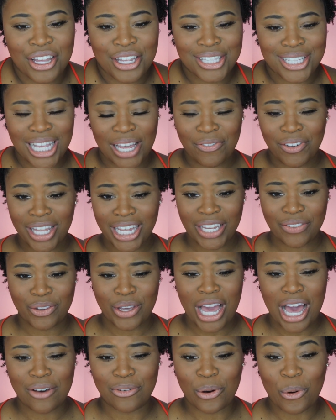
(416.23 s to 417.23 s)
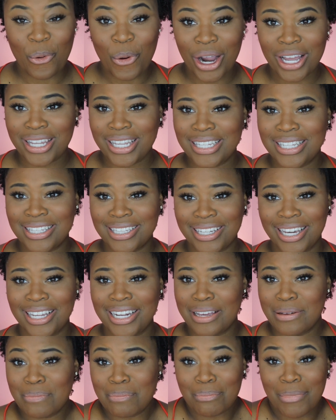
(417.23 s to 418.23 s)
So I feel like if you have oily skin,
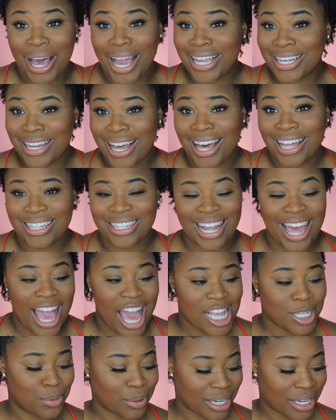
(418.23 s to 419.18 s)
it might not last,